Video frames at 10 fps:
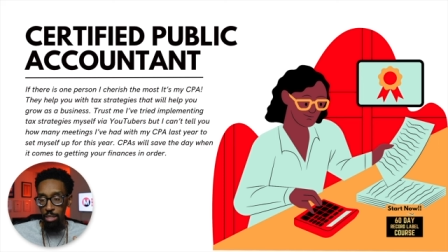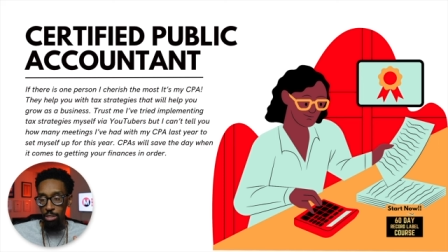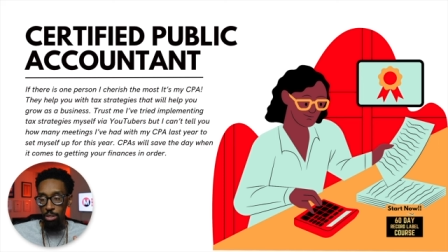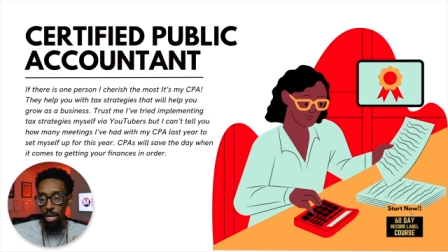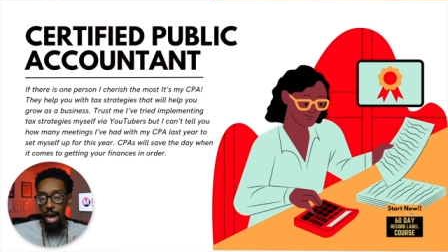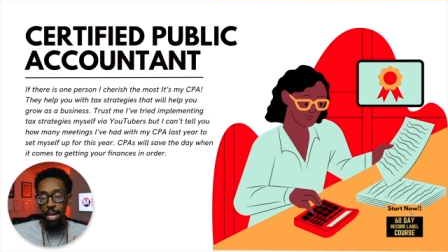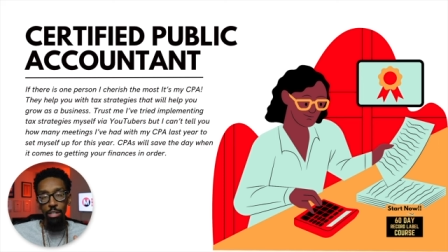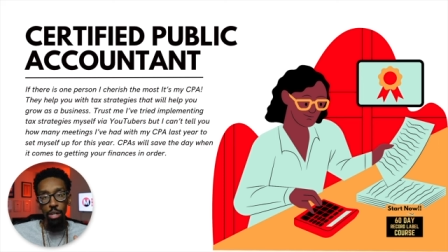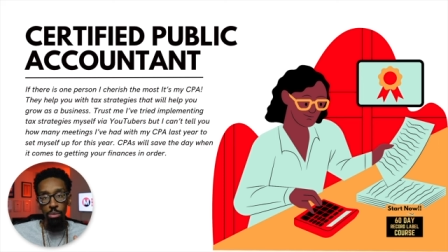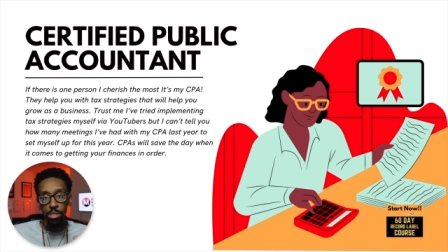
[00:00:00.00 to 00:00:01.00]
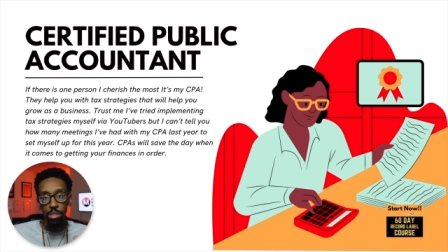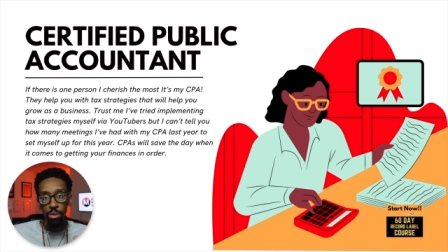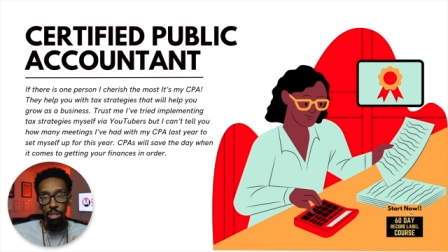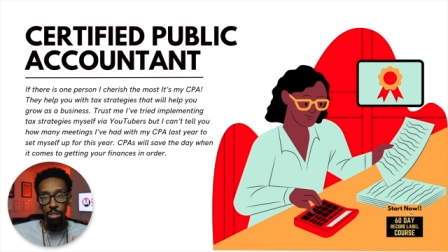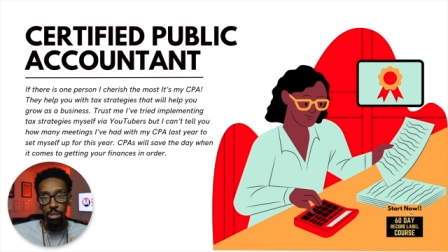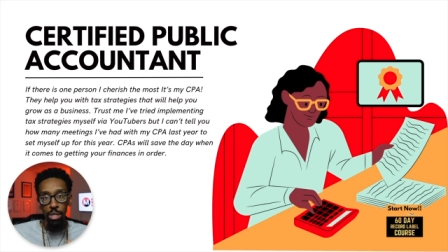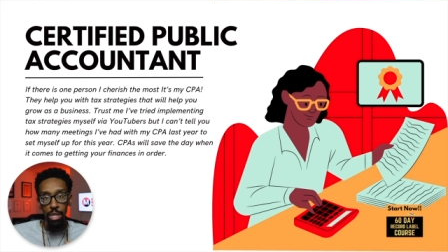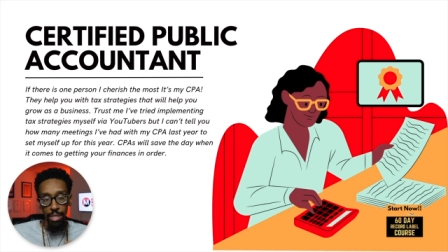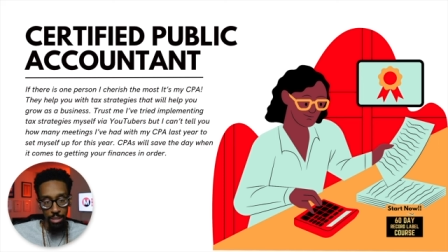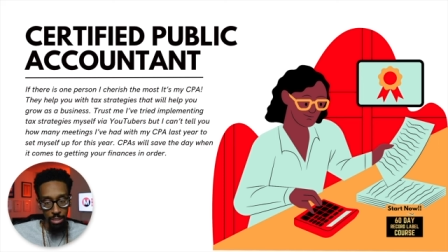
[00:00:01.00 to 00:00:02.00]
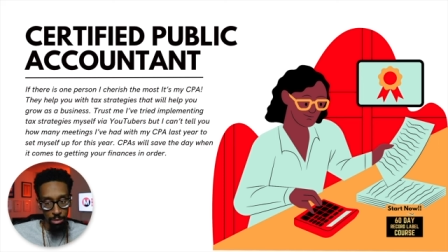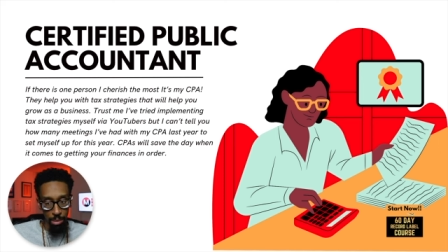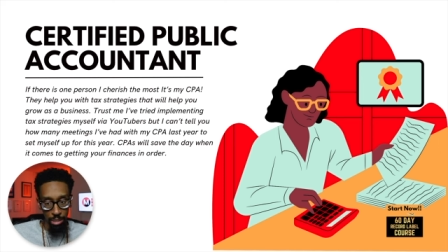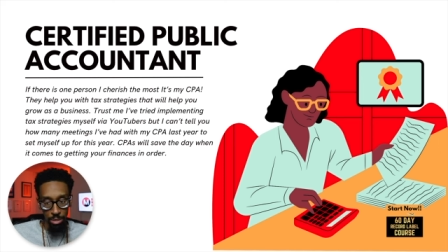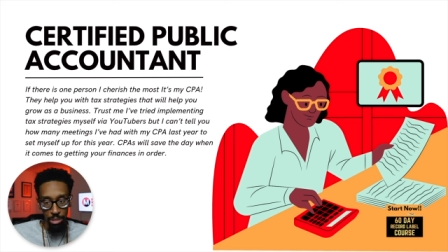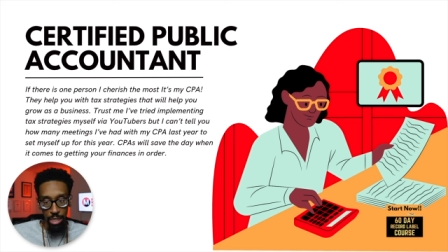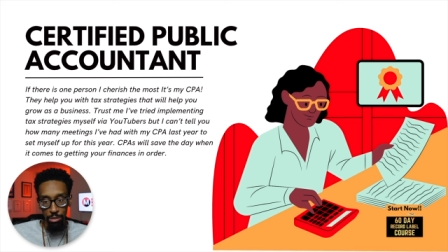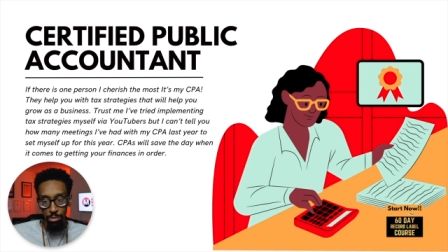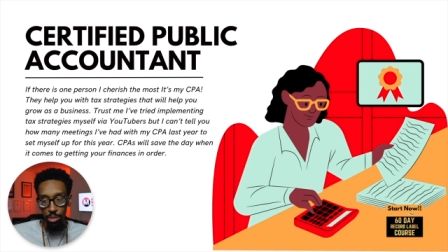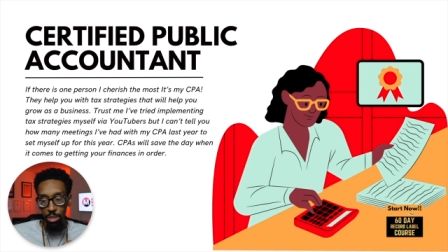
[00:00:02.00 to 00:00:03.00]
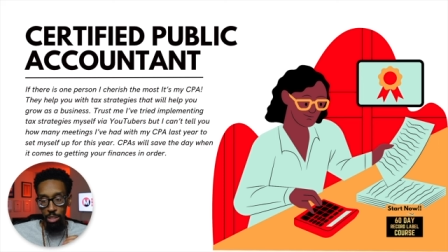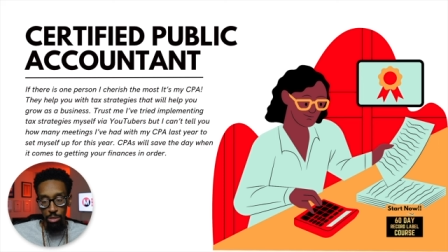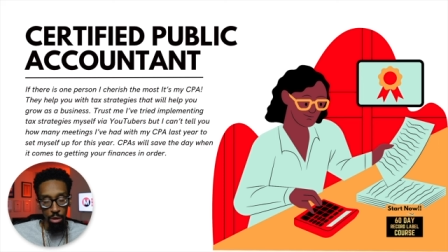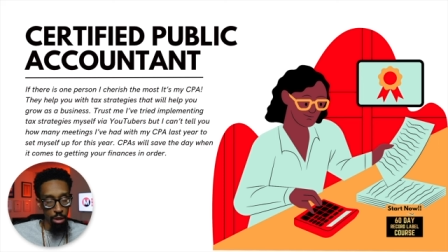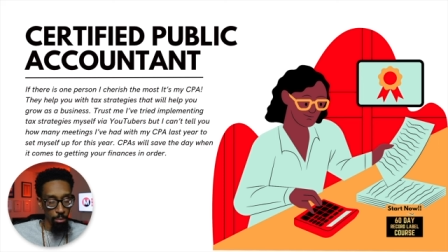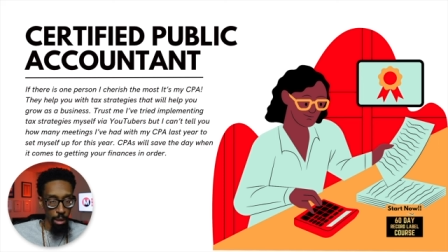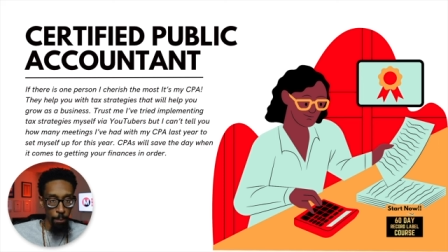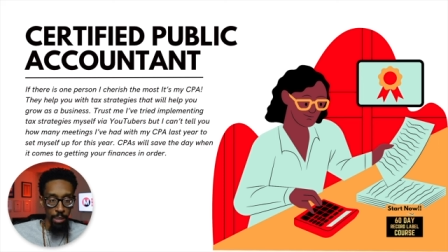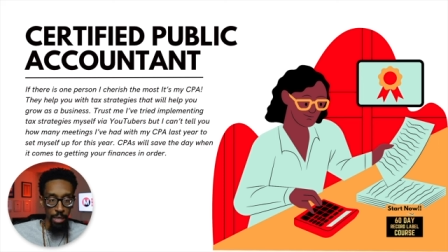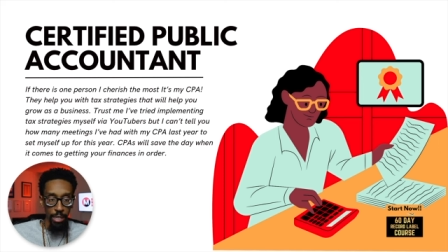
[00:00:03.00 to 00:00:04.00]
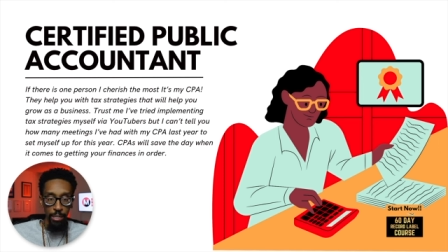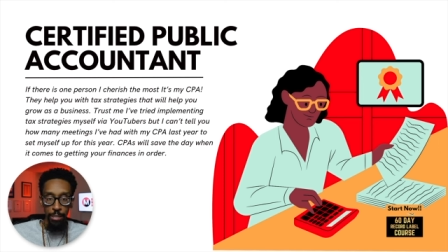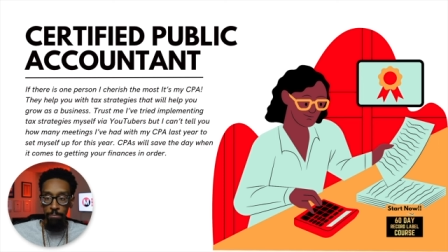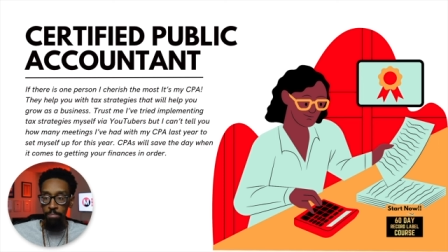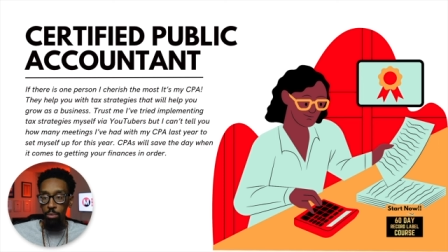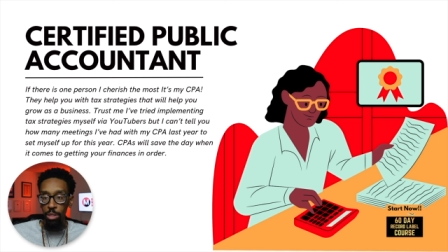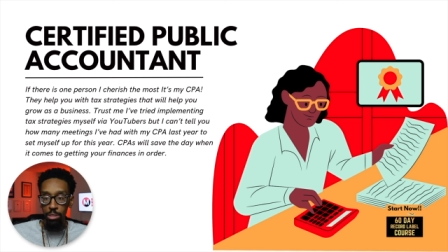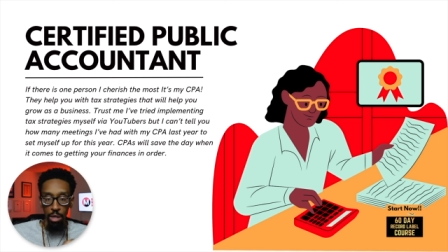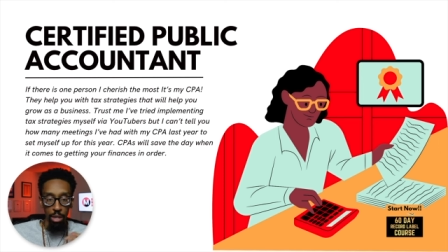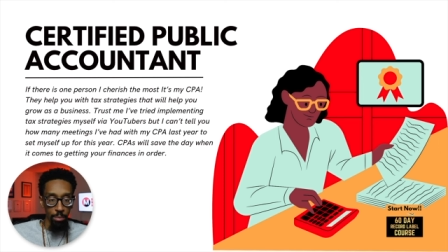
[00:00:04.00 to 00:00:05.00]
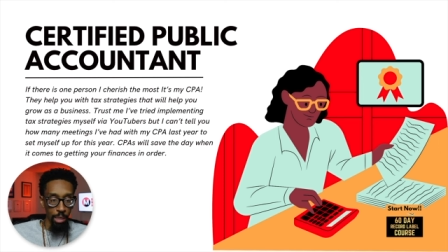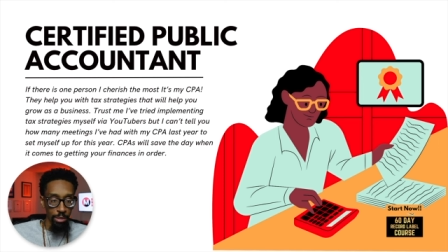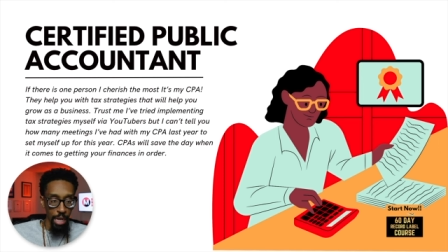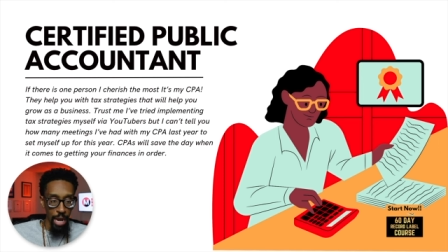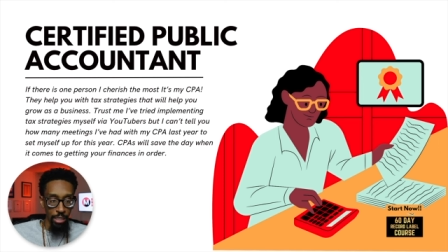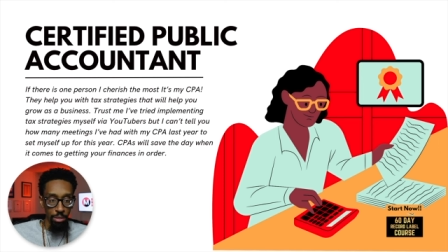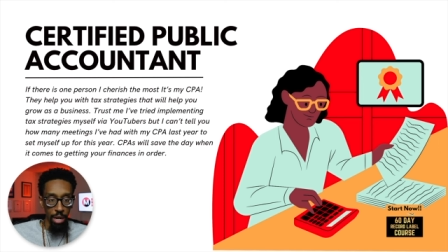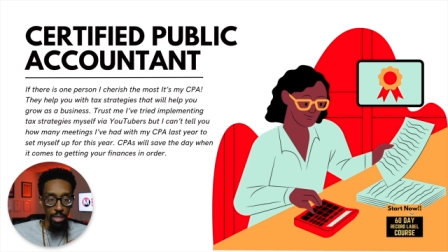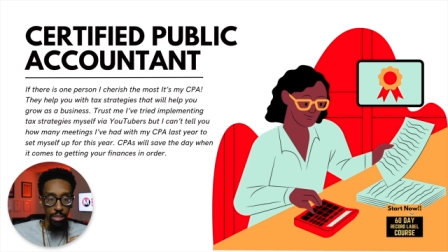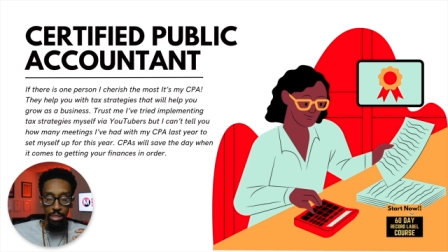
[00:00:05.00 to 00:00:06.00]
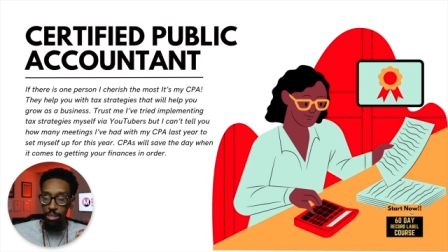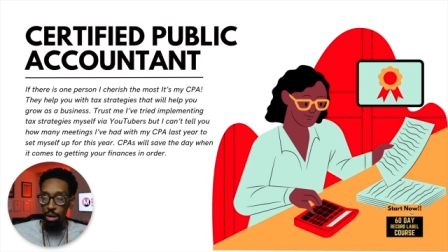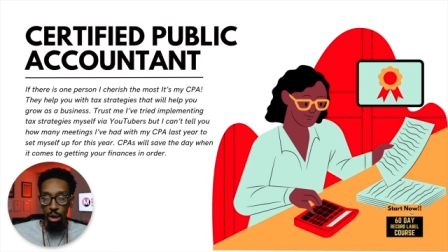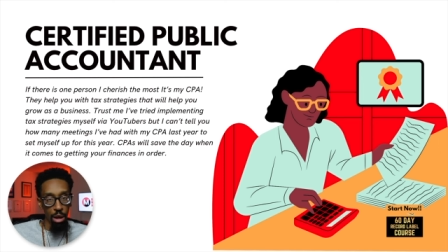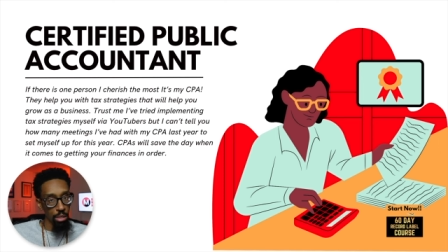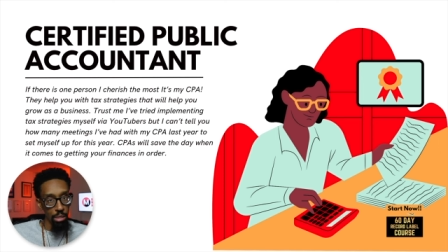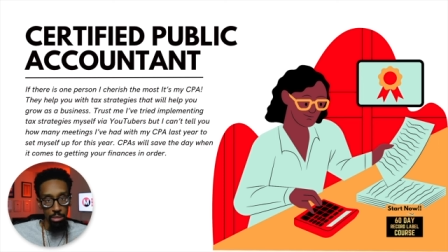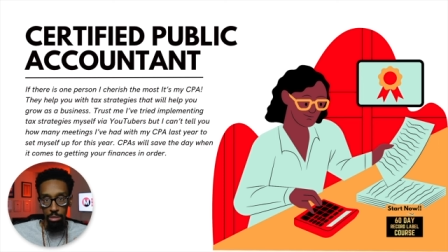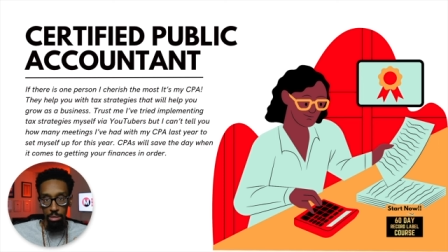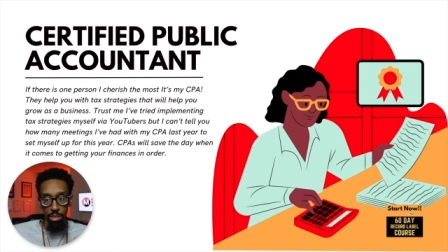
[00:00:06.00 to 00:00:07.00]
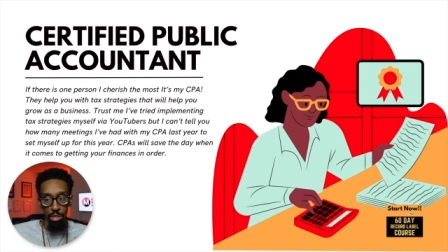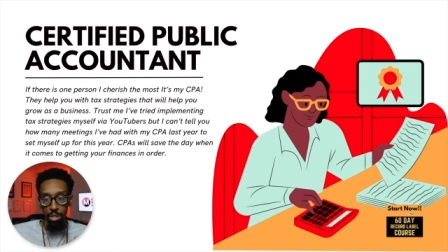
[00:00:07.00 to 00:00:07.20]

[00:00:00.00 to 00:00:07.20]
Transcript: so that I know what's going on. I can see my trajectory. We can talk about planning. We can talk about tax strategies and all of this.